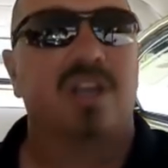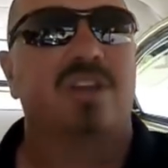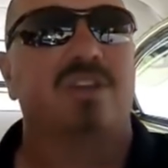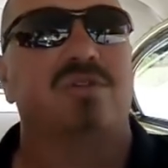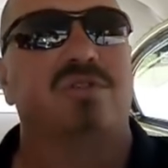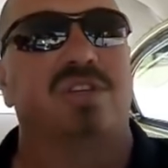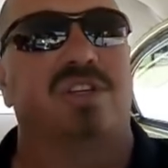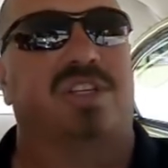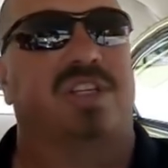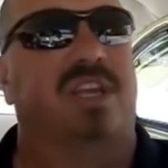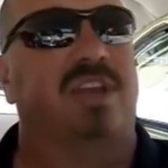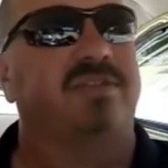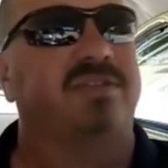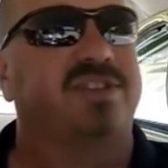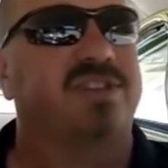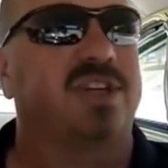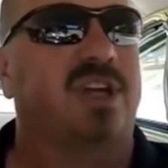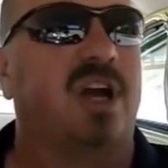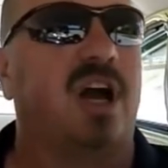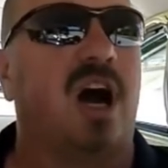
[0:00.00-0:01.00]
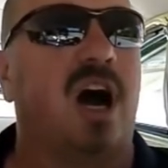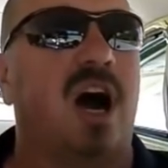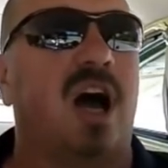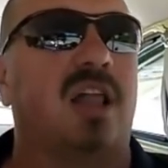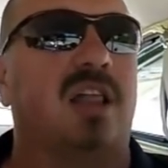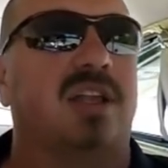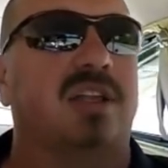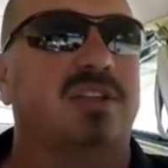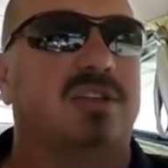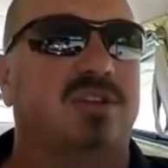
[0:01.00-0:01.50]
you just give us a
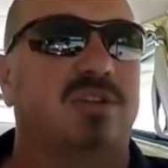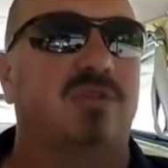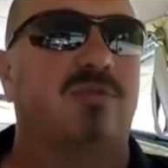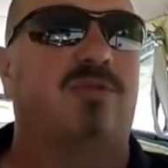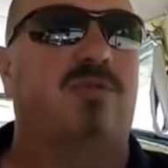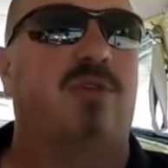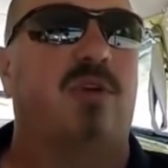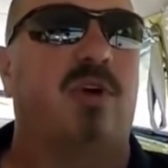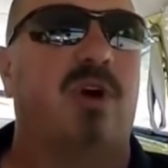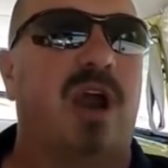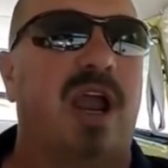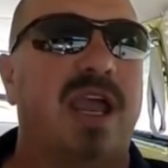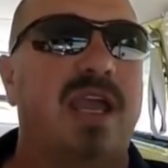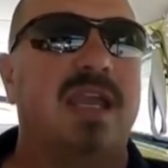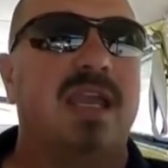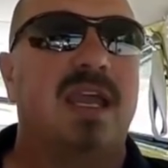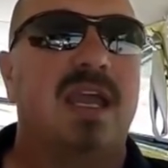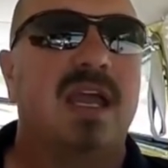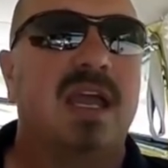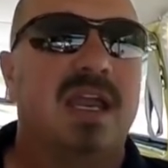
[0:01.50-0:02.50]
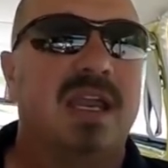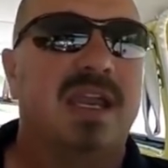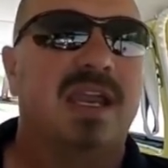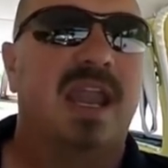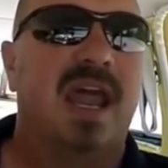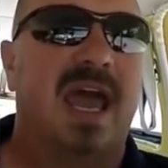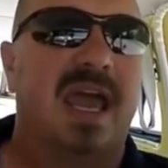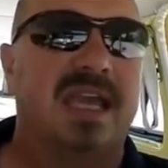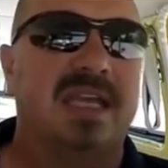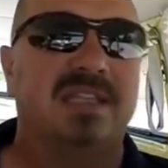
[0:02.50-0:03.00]
call at 248
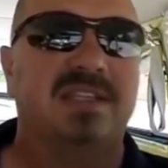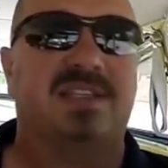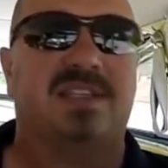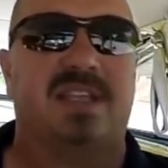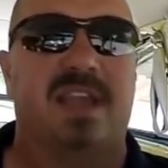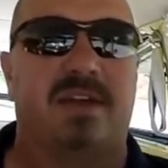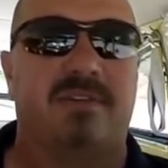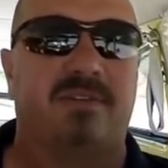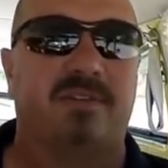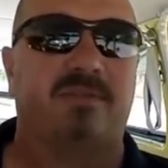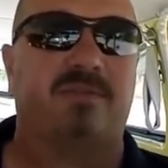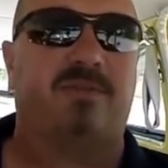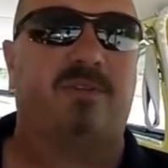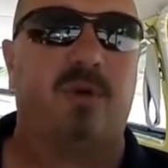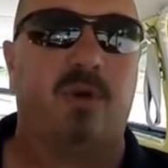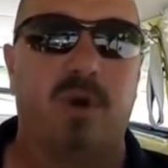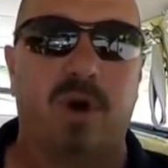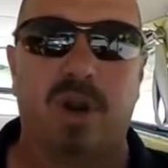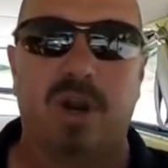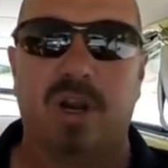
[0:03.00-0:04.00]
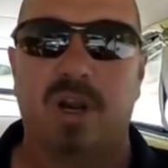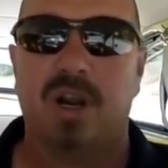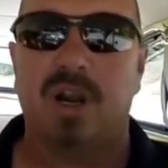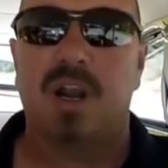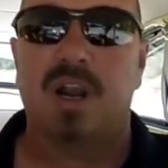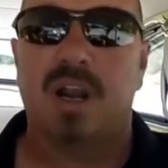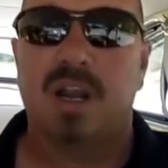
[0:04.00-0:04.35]
974